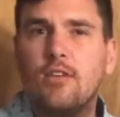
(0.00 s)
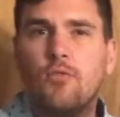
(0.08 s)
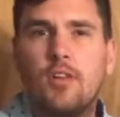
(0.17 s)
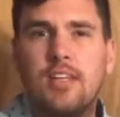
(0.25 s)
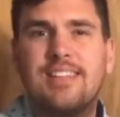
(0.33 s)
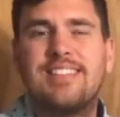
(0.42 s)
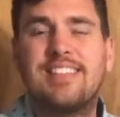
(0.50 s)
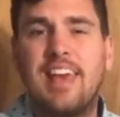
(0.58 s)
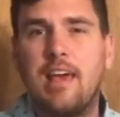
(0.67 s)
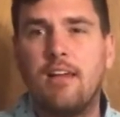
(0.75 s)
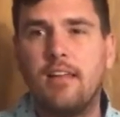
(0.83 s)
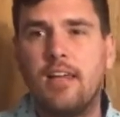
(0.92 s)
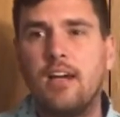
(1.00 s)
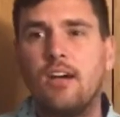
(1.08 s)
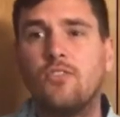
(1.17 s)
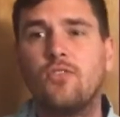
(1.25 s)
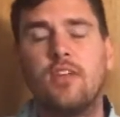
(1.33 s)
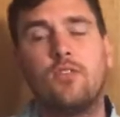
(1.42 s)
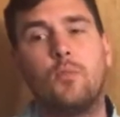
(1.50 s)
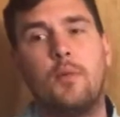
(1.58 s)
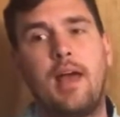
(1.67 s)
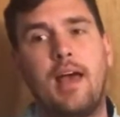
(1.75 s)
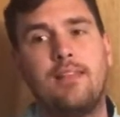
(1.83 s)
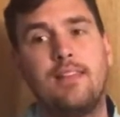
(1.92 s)
see really scale here, so that's when
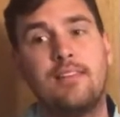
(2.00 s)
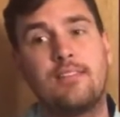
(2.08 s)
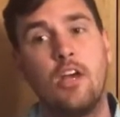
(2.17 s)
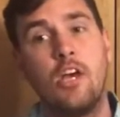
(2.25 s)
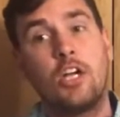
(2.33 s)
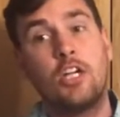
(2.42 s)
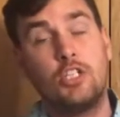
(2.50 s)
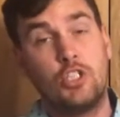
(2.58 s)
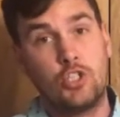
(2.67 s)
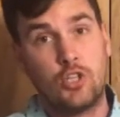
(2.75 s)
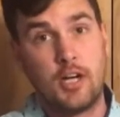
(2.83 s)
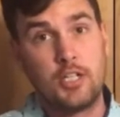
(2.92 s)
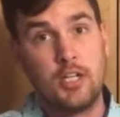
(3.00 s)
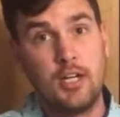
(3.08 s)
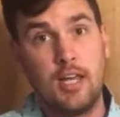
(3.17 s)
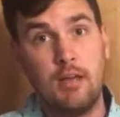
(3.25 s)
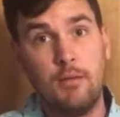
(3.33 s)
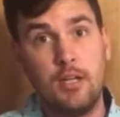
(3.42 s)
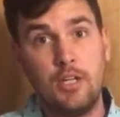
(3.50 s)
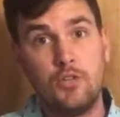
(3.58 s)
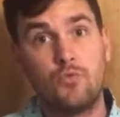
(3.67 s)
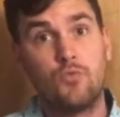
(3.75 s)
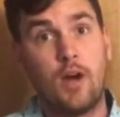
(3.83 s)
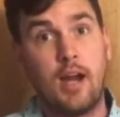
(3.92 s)
I add this construction
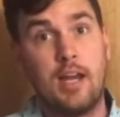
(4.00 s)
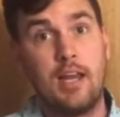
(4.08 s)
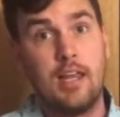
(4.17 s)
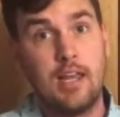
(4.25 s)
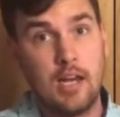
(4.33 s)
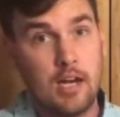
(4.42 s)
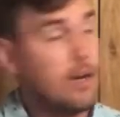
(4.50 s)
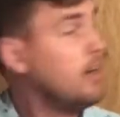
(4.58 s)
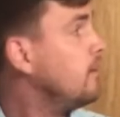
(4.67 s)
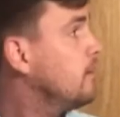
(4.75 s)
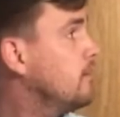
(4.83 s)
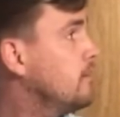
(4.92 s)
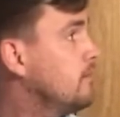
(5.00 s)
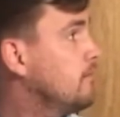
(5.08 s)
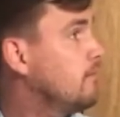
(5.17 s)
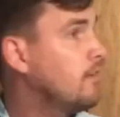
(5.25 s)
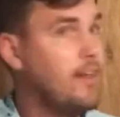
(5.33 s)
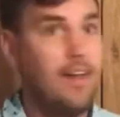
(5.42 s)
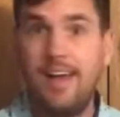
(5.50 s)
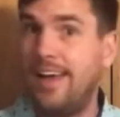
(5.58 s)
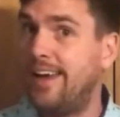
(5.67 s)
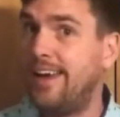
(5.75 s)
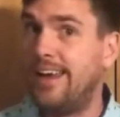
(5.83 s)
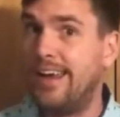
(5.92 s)
image right here.
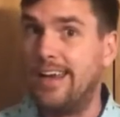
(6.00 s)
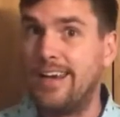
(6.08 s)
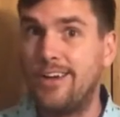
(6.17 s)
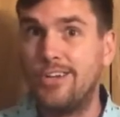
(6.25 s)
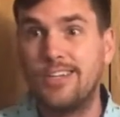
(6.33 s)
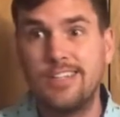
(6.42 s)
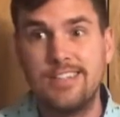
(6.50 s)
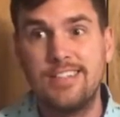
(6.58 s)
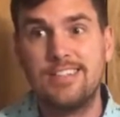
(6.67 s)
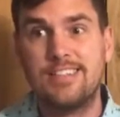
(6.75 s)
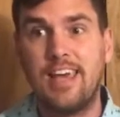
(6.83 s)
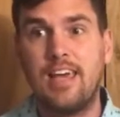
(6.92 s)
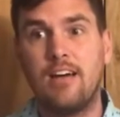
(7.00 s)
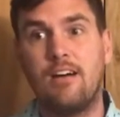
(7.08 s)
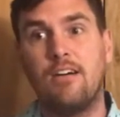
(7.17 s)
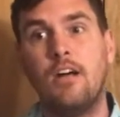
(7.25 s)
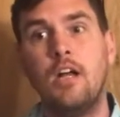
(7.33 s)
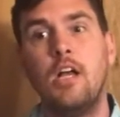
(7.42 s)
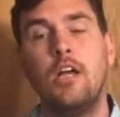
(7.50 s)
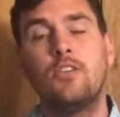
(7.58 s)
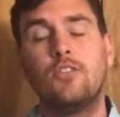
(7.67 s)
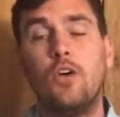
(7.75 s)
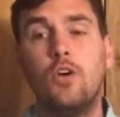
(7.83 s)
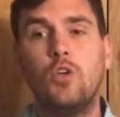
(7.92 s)
Hey, now you can see scale.
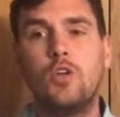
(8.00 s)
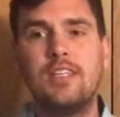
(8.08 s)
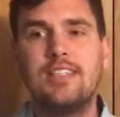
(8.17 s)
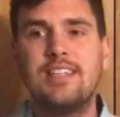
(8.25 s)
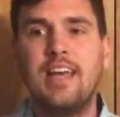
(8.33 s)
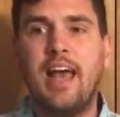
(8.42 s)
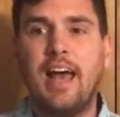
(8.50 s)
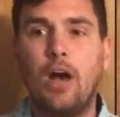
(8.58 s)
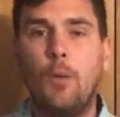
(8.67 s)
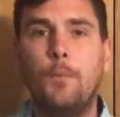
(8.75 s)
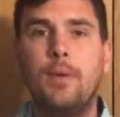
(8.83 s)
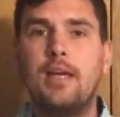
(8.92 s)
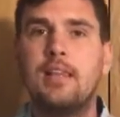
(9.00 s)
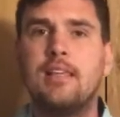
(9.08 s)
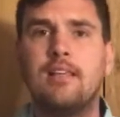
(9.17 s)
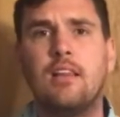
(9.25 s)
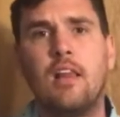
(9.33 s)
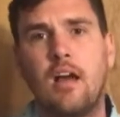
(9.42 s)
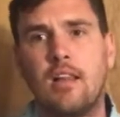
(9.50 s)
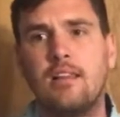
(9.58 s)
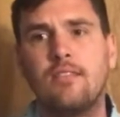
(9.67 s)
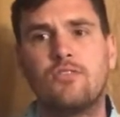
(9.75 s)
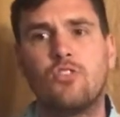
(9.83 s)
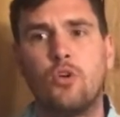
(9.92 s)
So you can see how big a lot of
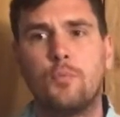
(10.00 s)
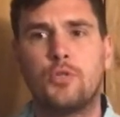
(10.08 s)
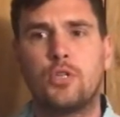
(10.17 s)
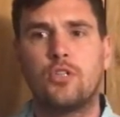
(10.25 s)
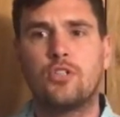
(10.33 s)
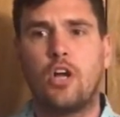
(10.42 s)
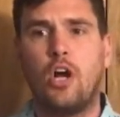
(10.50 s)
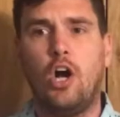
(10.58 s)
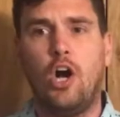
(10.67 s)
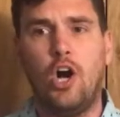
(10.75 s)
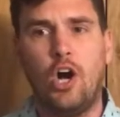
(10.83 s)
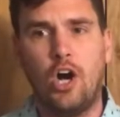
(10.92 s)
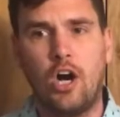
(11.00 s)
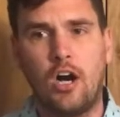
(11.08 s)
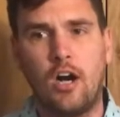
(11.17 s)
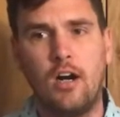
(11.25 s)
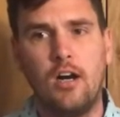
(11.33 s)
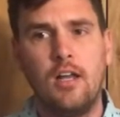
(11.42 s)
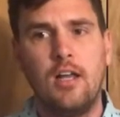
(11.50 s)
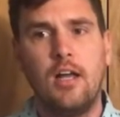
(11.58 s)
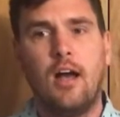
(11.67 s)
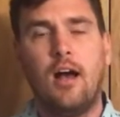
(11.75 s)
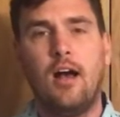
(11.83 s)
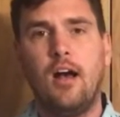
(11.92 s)
these sculptures are.
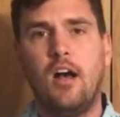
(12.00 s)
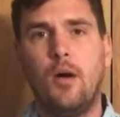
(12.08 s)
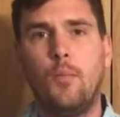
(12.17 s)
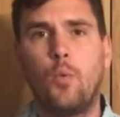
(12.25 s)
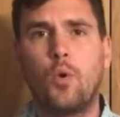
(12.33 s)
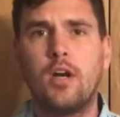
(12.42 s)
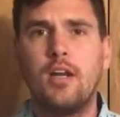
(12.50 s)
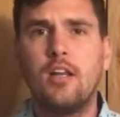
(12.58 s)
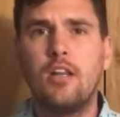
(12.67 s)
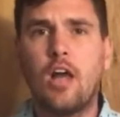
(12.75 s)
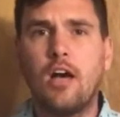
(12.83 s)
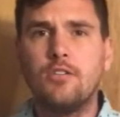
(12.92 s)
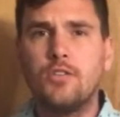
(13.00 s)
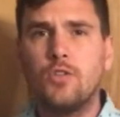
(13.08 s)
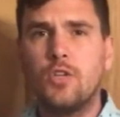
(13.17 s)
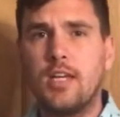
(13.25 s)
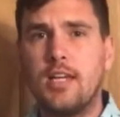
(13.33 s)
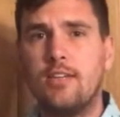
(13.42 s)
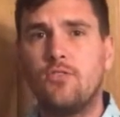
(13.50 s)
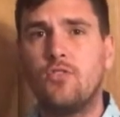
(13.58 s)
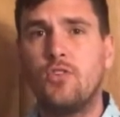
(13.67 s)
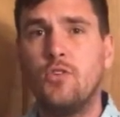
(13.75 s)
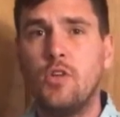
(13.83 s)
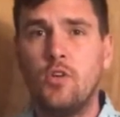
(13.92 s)
We're going to also look at his
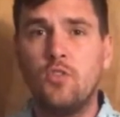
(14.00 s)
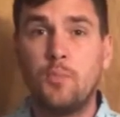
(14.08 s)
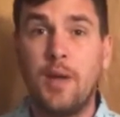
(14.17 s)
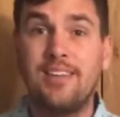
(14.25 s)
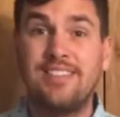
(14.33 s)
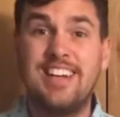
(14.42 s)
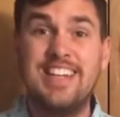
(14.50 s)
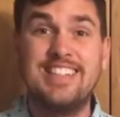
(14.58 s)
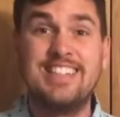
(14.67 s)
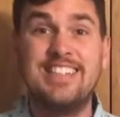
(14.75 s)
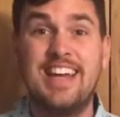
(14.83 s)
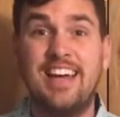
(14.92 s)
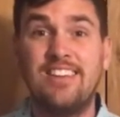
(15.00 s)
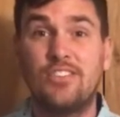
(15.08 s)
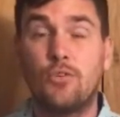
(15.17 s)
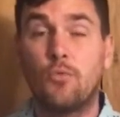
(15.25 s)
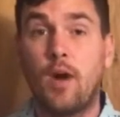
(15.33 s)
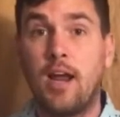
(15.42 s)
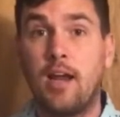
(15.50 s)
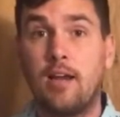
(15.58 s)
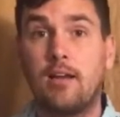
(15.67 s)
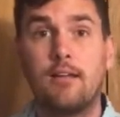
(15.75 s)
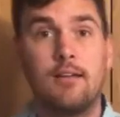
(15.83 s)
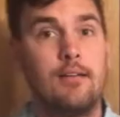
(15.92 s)
studio space and his desk right
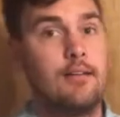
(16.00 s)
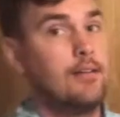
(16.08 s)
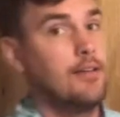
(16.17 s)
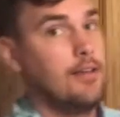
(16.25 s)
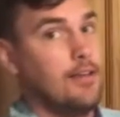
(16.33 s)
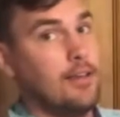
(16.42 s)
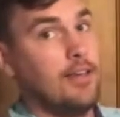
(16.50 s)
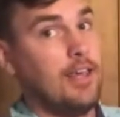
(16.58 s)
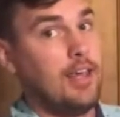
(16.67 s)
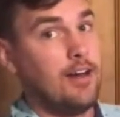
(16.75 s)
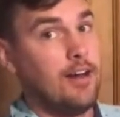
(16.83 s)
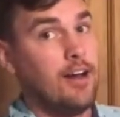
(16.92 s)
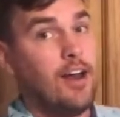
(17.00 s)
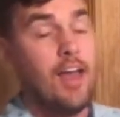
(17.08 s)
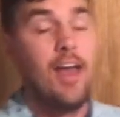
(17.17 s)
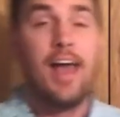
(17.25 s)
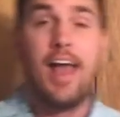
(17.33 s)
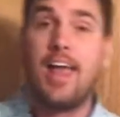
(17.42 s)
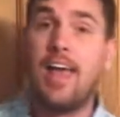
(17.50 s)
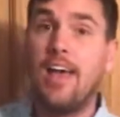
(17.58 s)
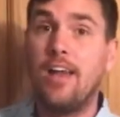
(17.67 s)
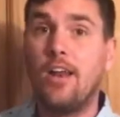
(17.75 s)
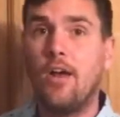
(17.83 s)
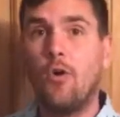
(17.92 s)
here,
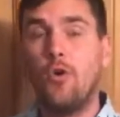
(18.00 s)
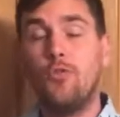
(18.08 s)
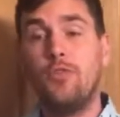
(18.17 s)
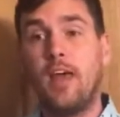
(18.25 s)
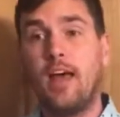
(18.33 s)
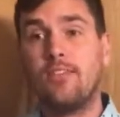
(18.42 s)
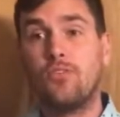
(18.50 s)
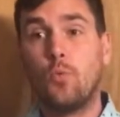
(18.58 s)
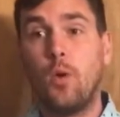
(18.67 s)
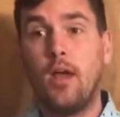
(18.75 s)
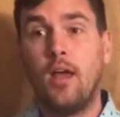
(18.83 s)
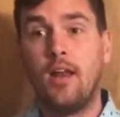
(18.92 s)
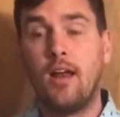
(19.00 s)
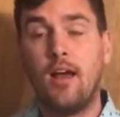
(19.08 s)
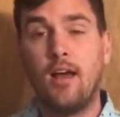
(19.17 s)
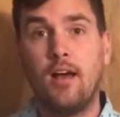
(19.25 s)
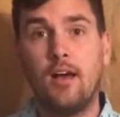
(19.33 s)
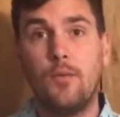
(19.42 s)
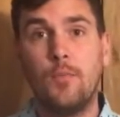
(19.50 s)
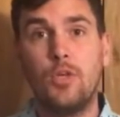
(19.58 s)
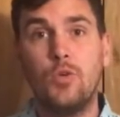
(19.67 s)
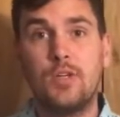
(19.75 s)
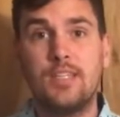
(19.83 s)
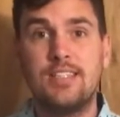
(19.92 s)
and that's when
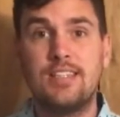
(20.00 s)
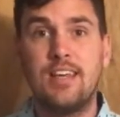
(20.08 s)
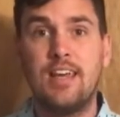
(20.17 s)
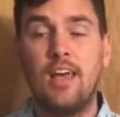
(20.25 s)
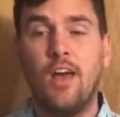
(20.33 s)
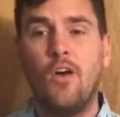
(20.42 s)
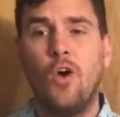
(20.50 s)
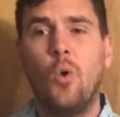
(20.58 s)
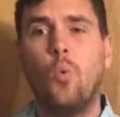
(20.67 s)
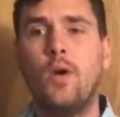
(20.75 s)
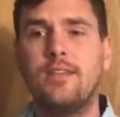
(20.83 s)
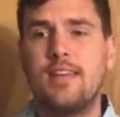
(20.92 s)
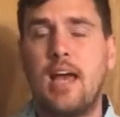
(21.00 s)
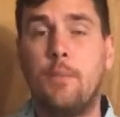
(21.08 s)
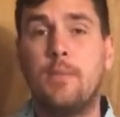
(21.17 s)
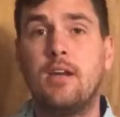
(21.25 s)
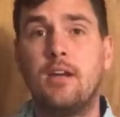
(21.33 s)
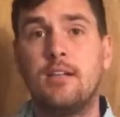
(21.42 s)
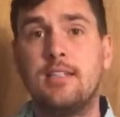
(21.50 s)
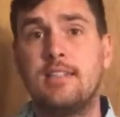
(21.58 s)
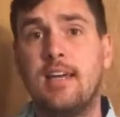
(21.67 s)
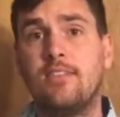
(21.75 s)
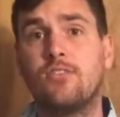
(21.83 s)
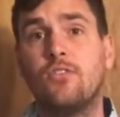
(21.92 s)
you can see what's happening on his
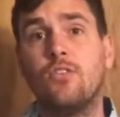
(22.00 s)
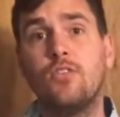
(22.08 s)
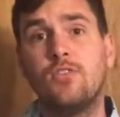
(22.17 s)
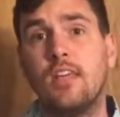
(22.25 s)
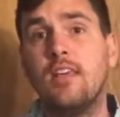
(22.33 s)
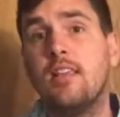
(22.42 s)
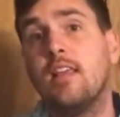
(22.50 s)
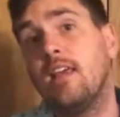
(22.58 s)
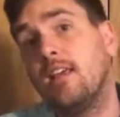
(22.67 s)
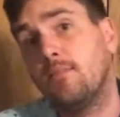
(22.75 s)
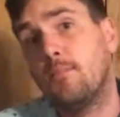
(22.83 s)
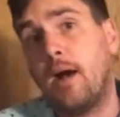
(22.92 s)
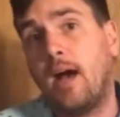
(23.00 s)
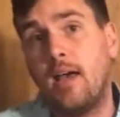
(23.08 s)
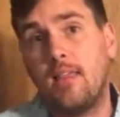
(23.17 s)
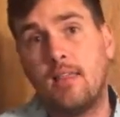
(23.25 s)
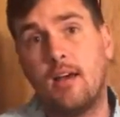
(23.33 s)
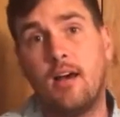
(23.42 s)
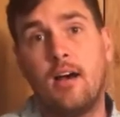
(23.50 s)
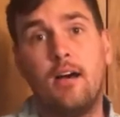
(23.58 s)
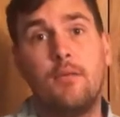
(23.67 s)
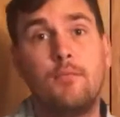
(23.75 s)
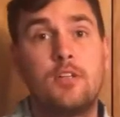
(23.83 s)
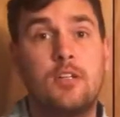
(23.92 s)
desk. So you see that by the